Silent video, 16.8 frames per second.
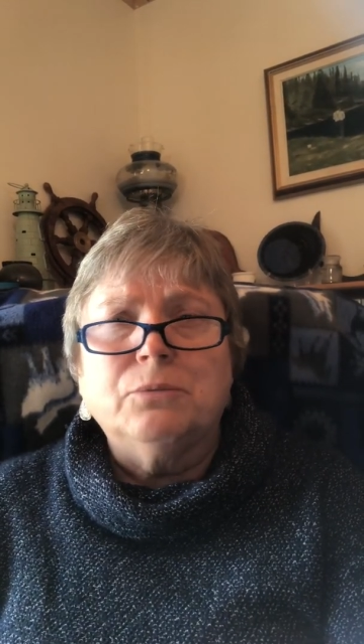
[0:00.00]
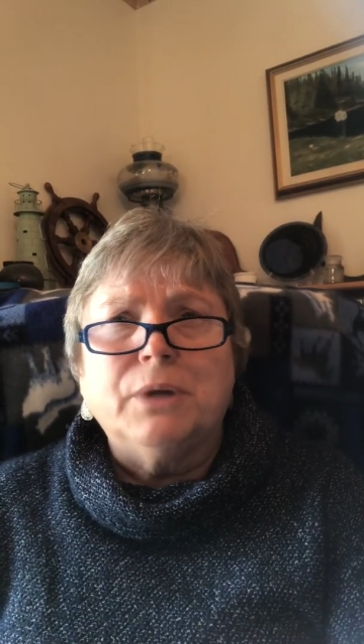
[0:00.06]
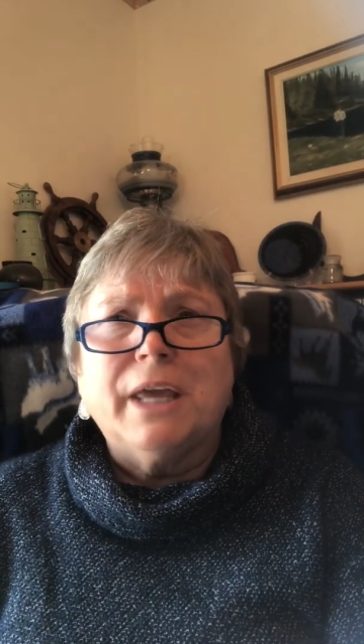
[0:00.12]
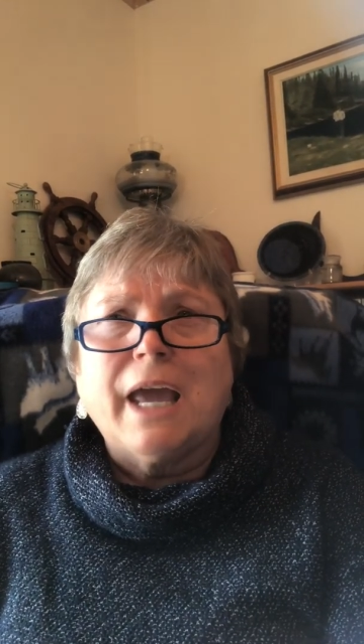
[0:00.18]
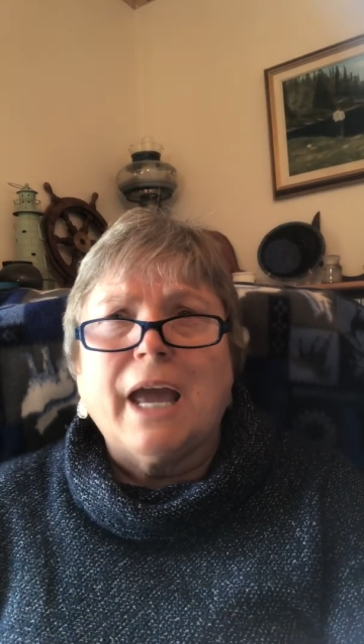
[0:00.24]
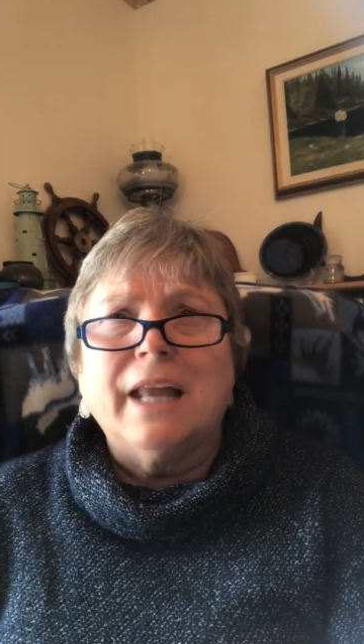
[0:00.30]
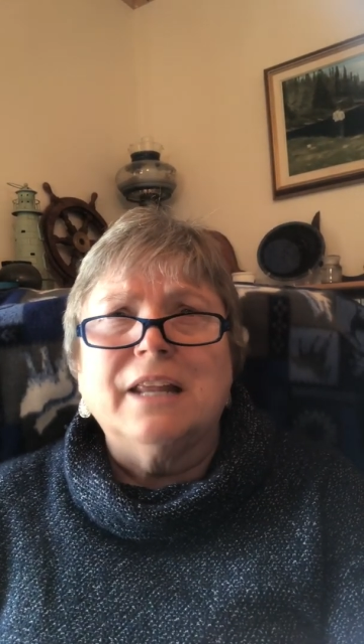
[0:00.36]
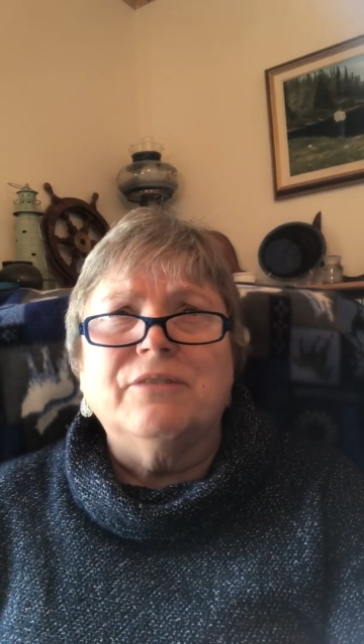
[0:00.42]
we
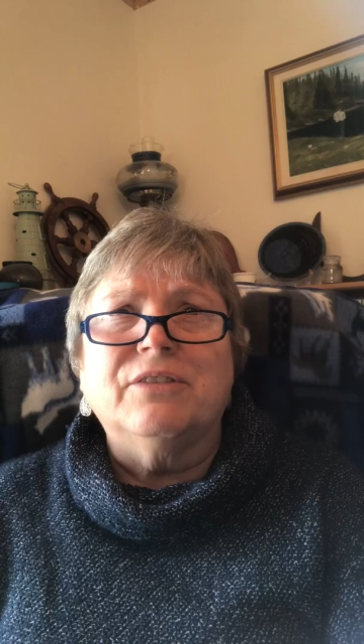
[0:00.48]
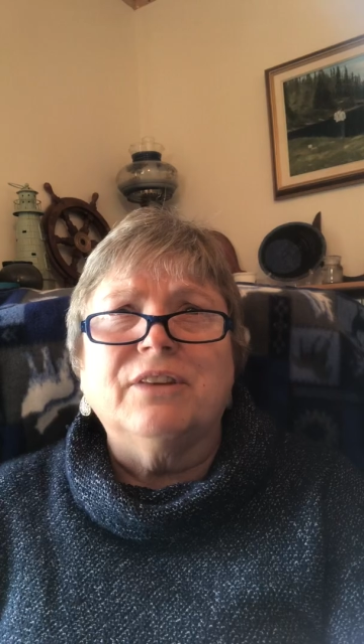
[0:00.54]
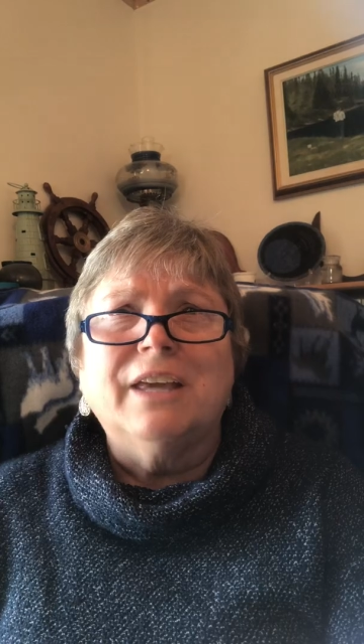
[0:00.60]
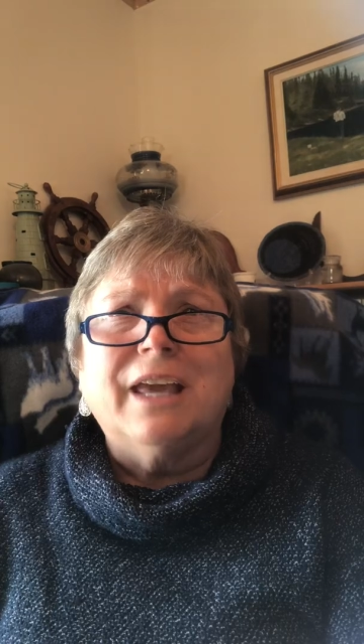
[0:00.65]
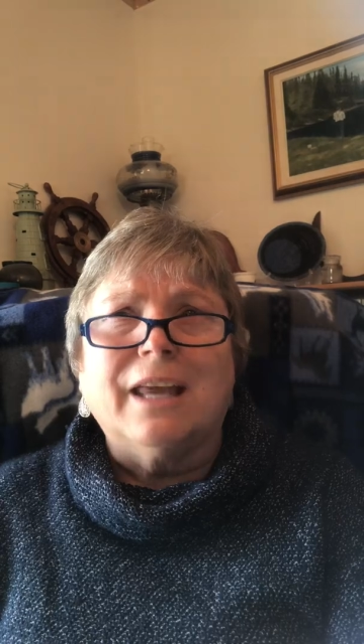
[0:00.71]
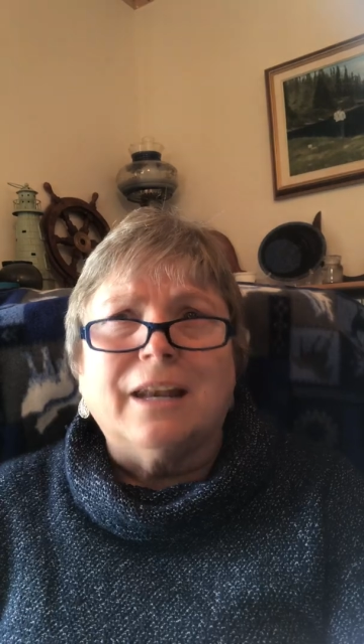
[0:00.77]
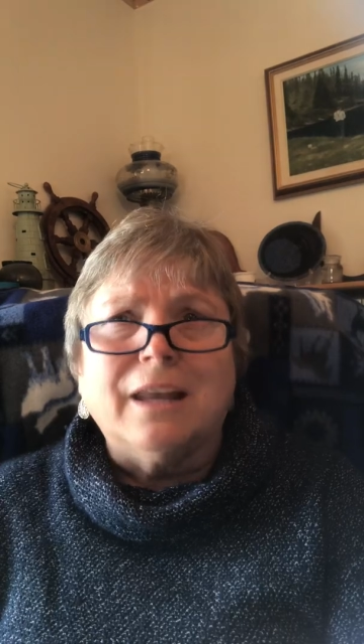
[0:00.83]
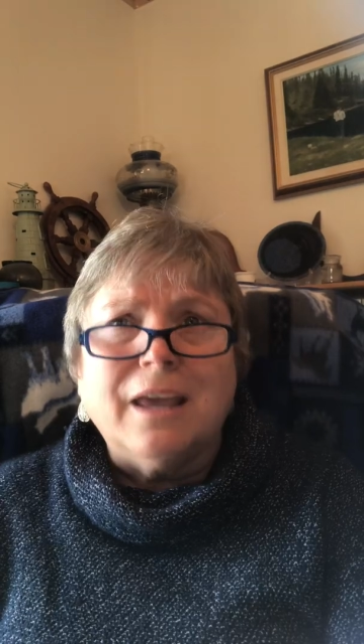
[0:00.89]
can't
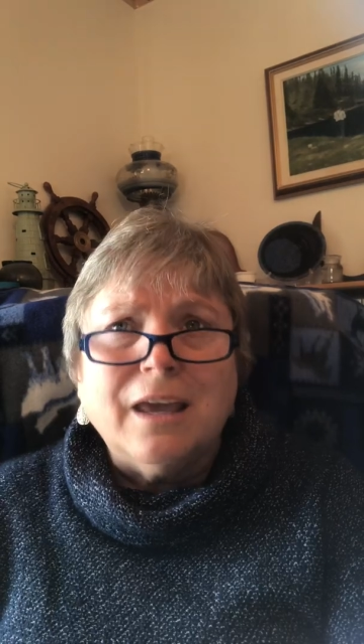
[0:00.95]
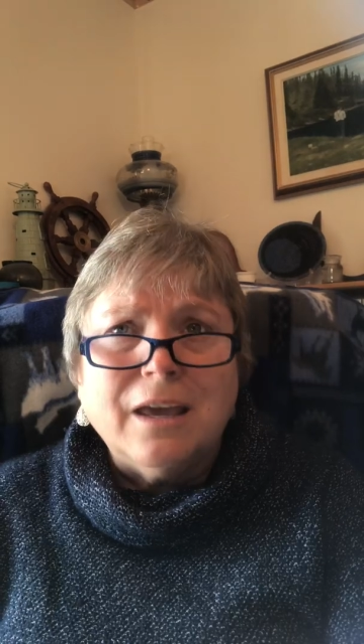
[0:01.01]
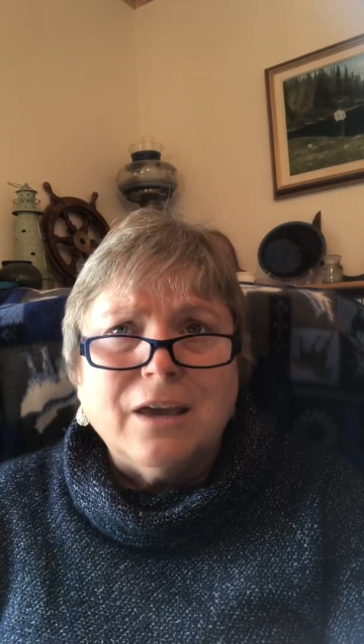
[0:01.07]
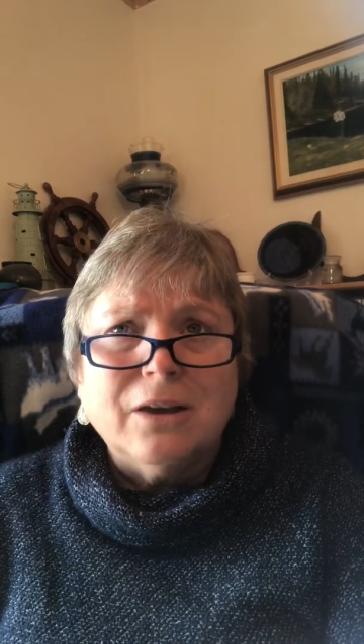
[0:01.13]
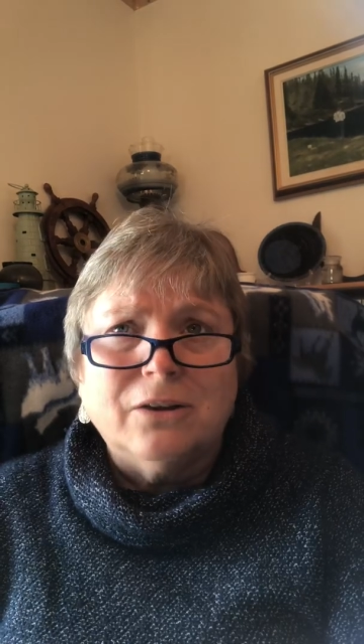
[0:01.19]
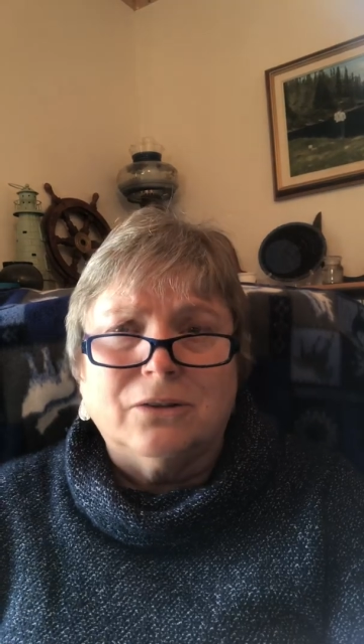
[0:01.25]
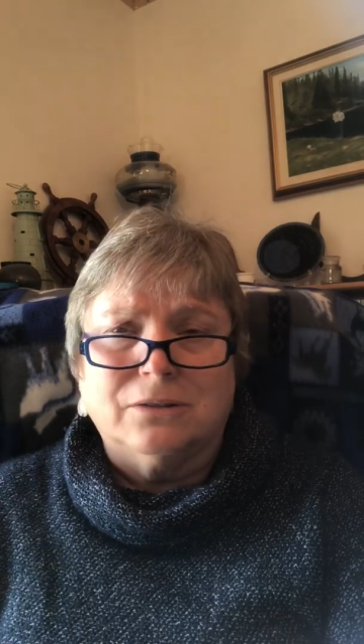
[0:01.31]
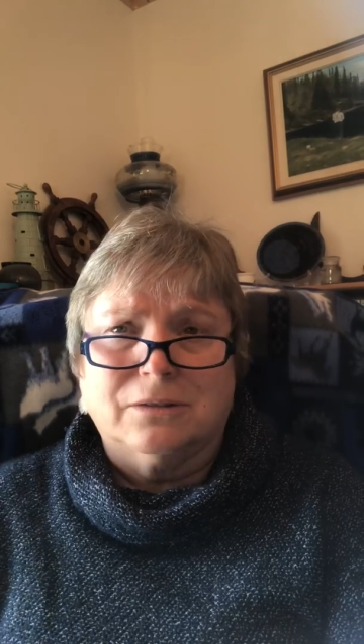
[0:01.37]
even get
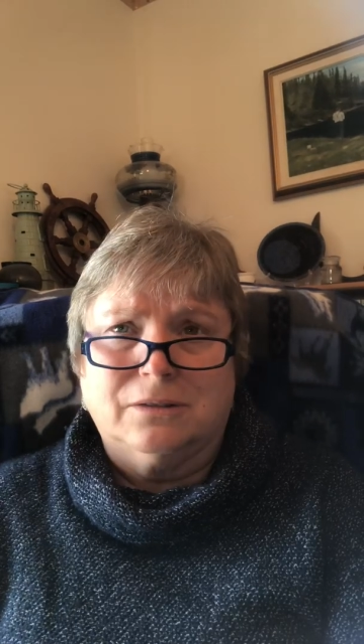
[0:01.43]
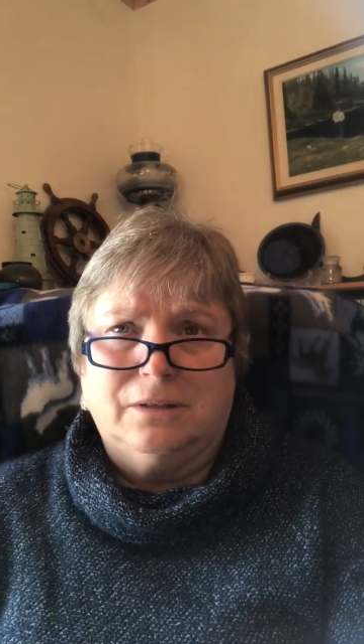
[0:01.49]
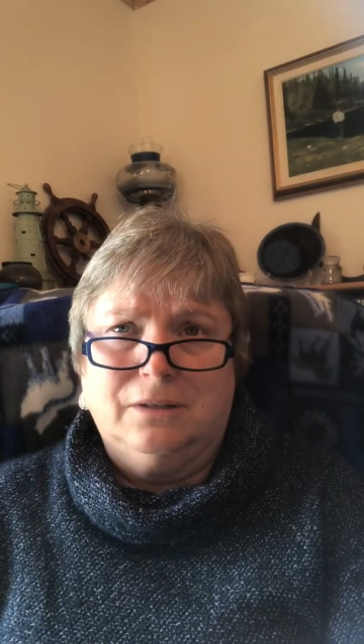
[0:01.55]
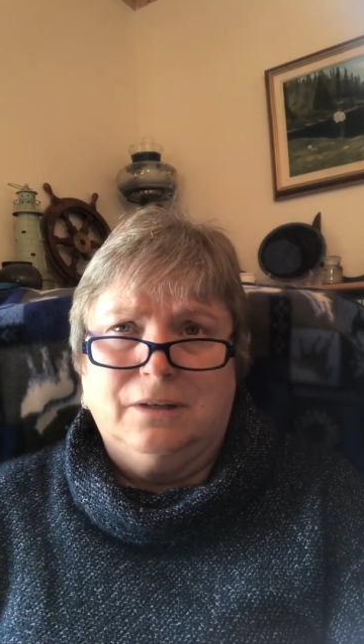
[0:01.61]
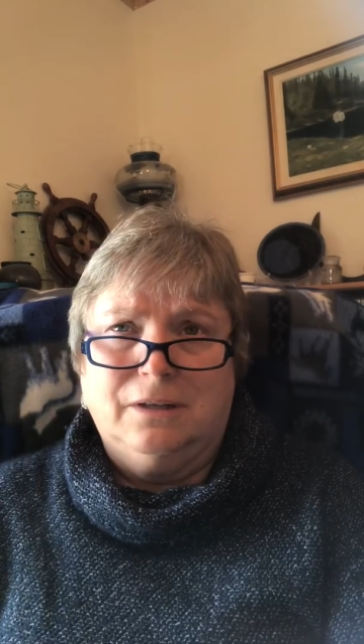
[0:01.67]
healed